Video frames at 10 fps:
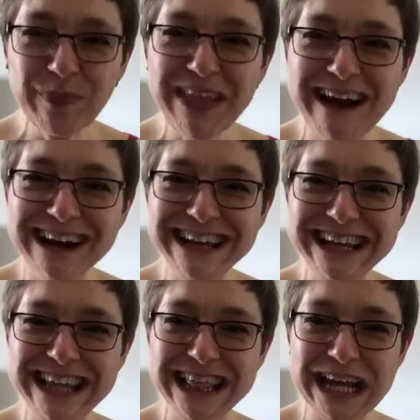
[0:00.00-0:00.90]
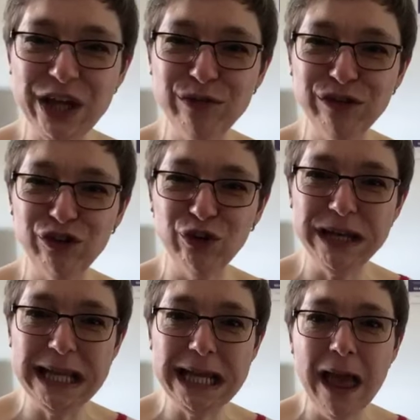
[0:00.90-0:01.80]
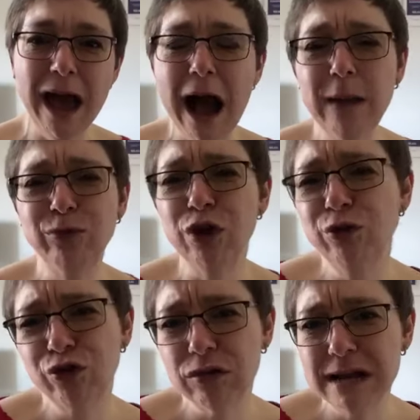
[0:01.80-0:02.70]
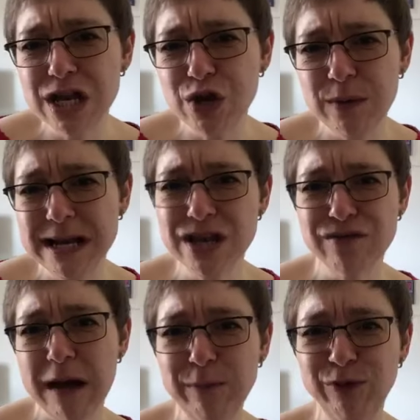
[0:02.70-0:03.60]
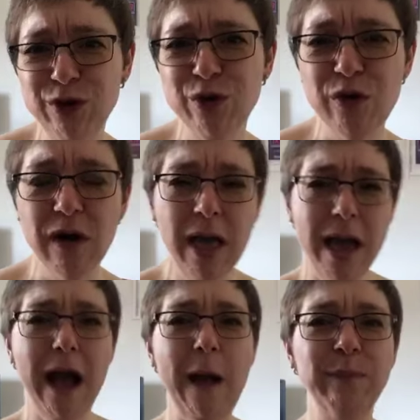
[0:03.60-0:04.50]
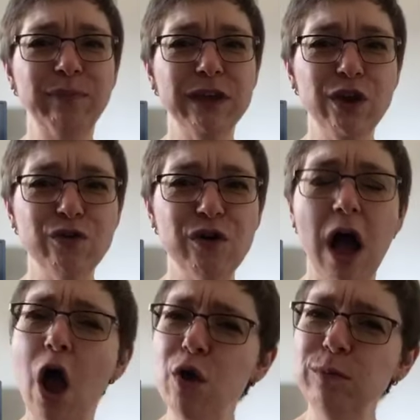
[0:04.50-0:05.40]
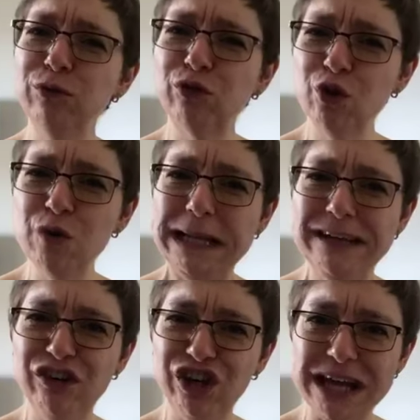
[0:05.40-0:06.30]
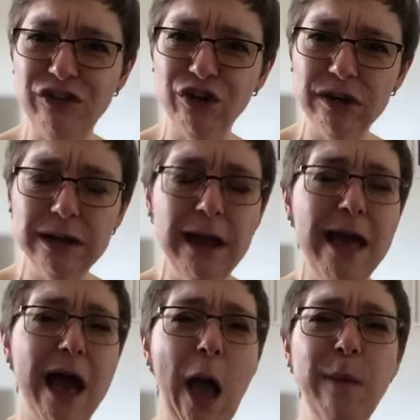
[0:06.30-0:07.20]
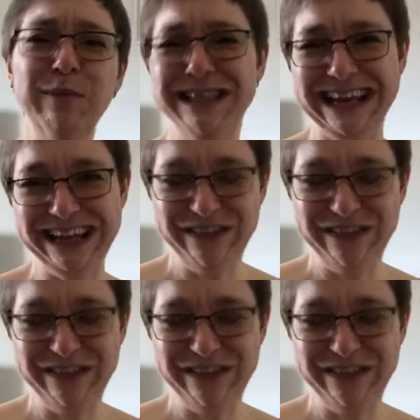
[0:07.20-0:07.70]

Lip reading: Hi Nikki, thank you for joining. I'm so sorry to interrupt your homeschooling schedule, but thank you